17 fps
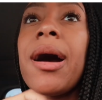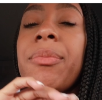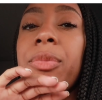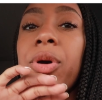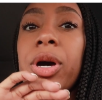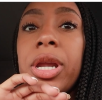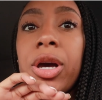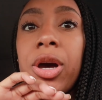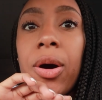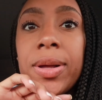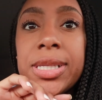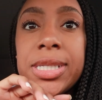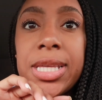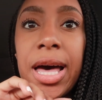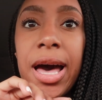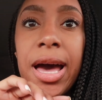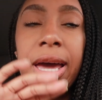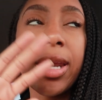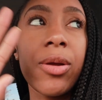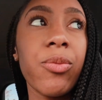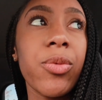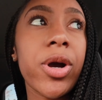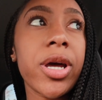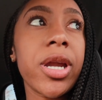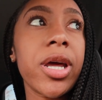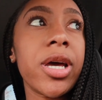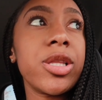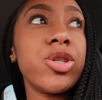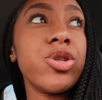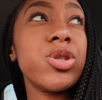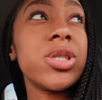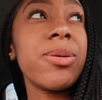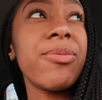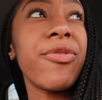I'm gonna go inside and we're gonna
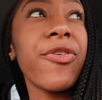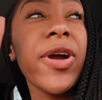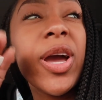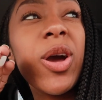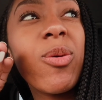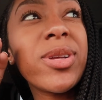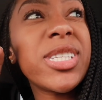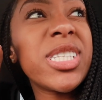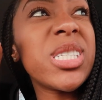do some fragrance